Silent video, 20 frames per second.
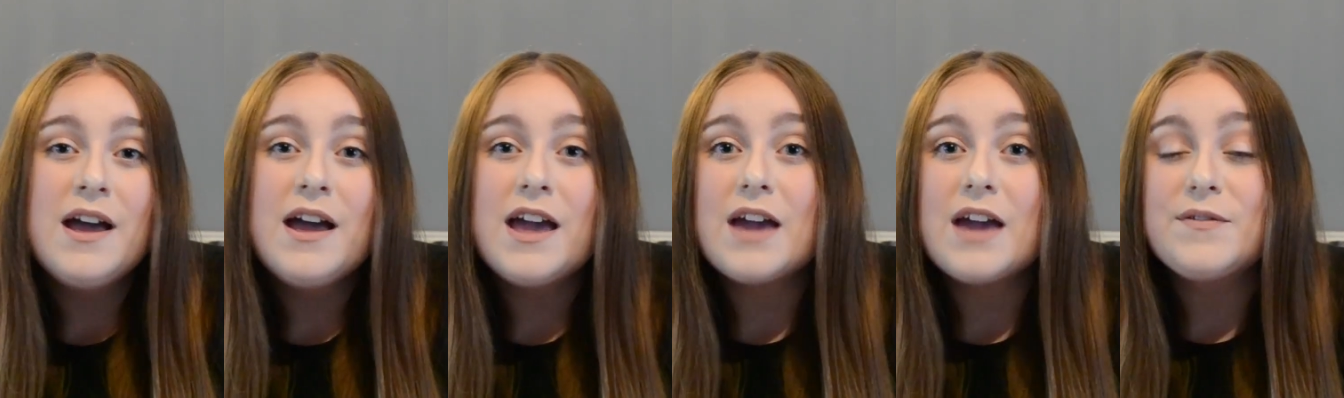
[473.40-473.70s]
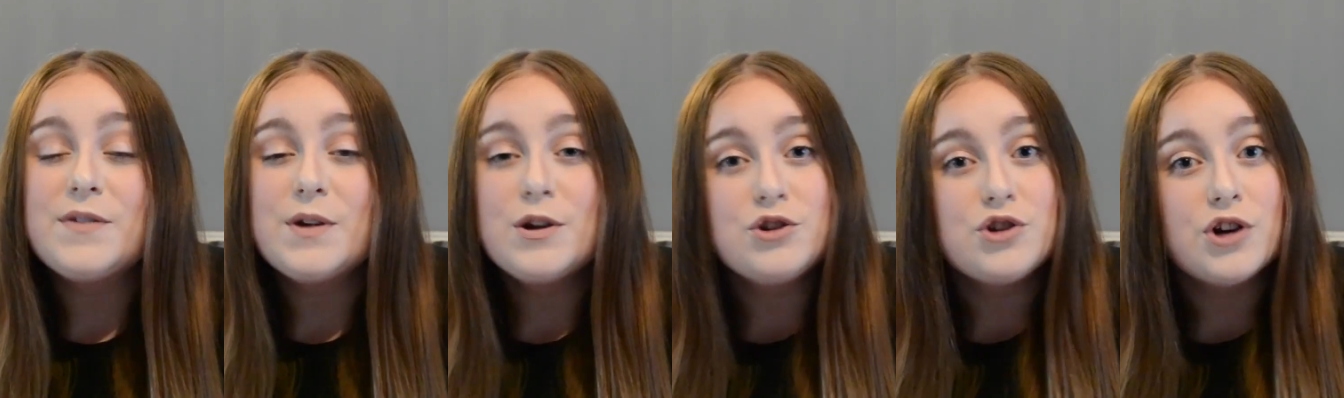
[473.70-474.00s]
If
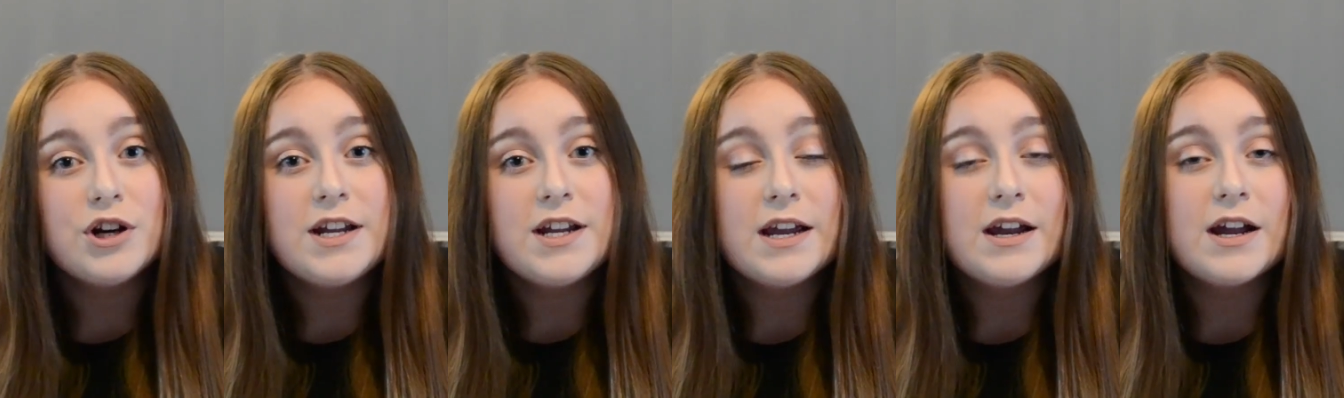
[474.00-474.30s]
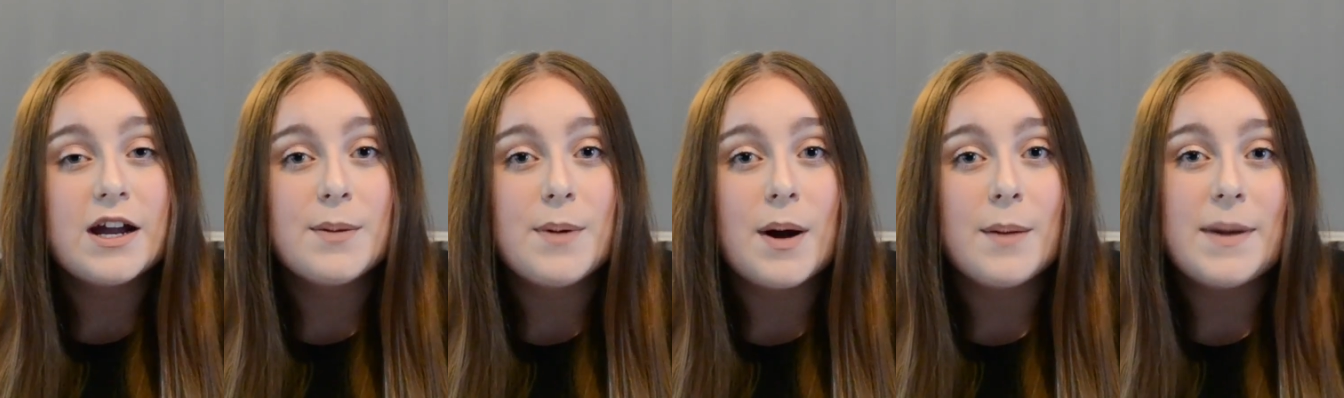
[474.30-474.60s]
you enjoyed hearing
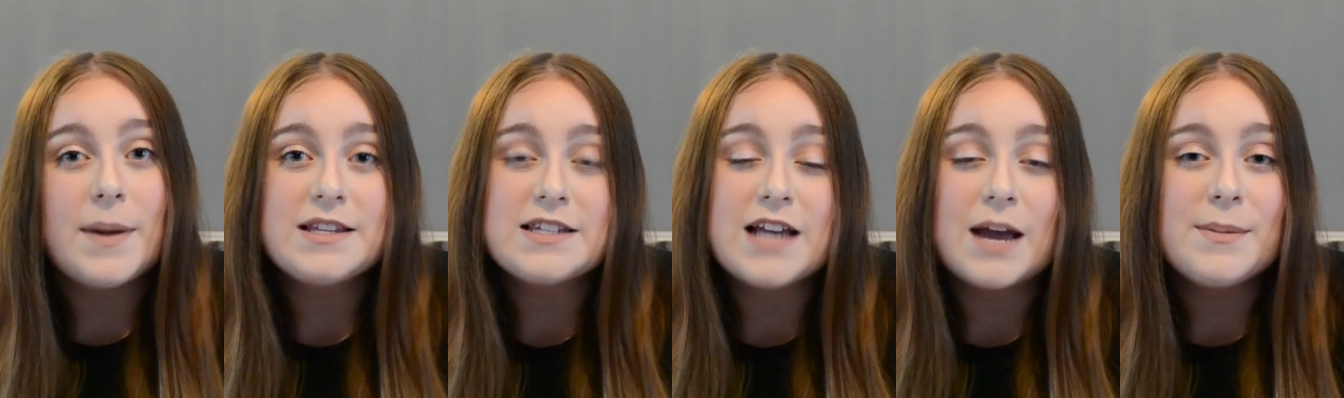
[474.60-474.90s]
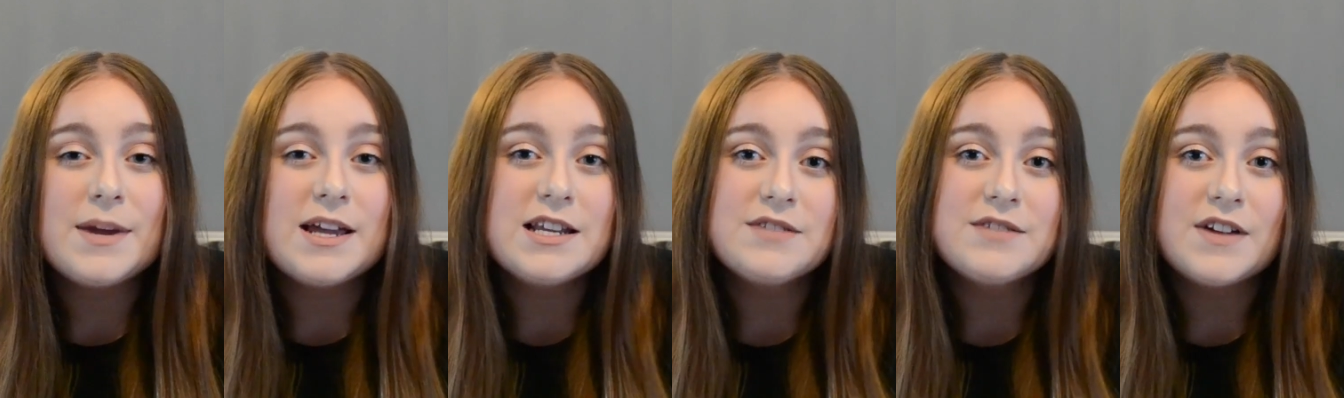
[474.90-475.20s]
about my time at
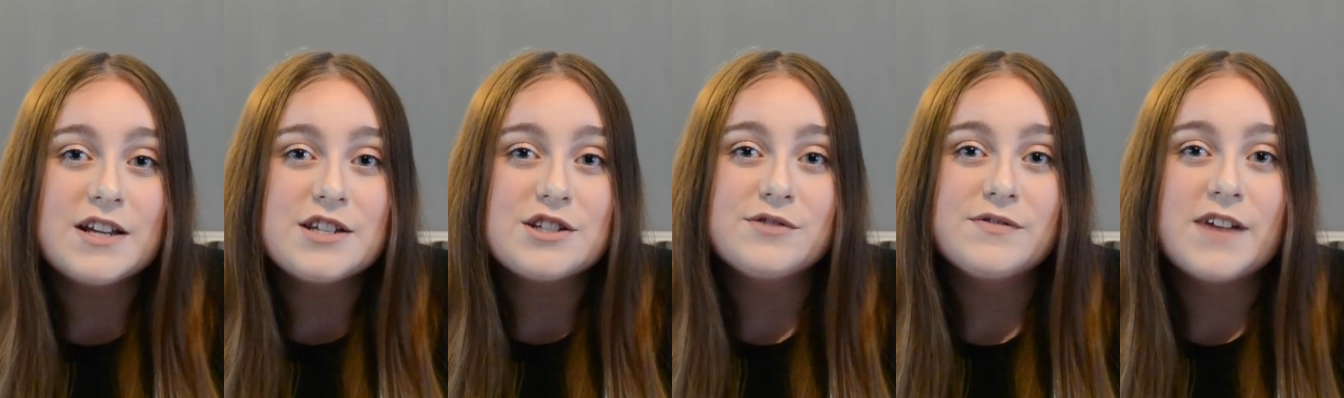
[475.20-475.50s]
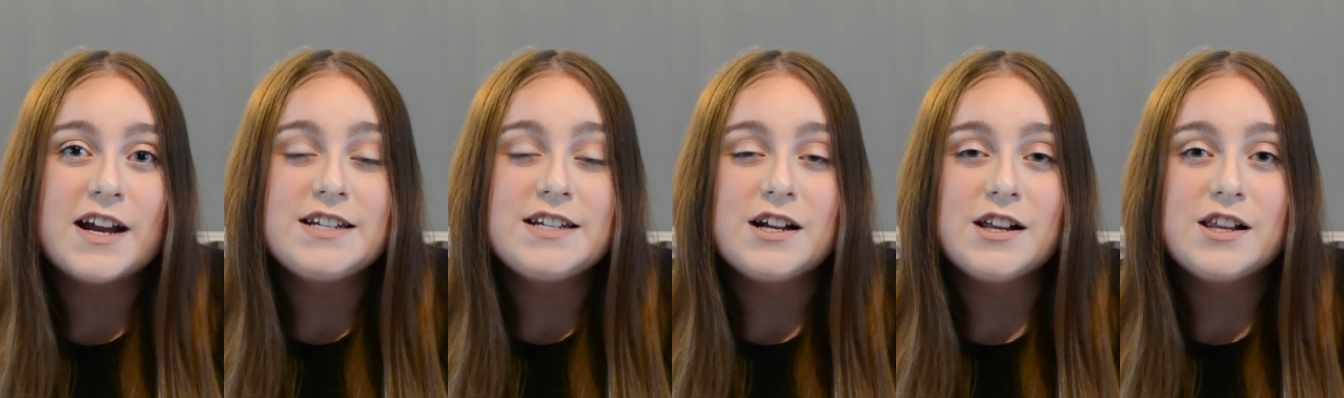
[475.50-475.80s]
Interventional
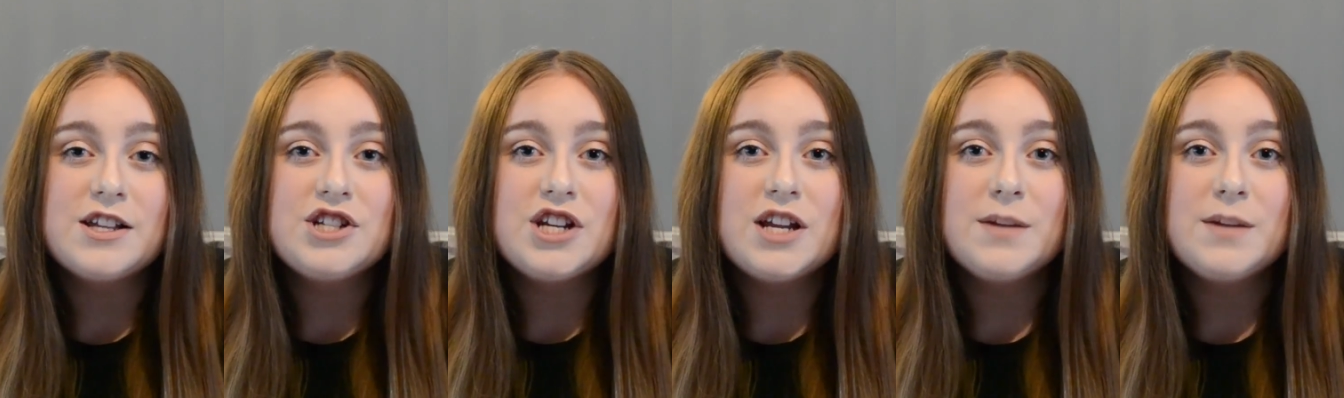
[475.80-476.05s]
Radiology,